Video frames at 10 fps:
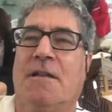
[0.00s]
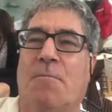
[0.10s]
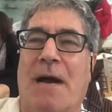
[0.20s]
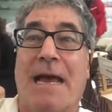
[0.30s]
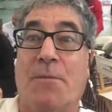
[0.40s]

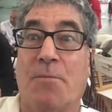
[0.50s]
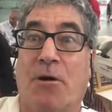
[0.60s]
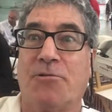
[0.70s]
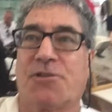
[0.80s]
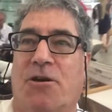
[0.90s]
the Miami
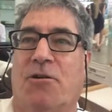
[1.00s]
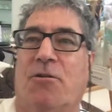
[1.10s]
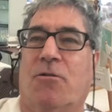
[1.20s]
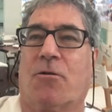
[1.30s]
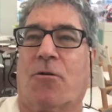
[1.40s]
Boat Show,
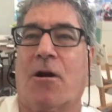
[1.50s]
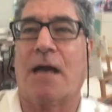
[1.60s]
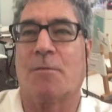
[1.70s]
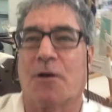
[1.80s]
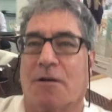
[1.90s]

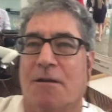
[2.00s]
Randall Burg,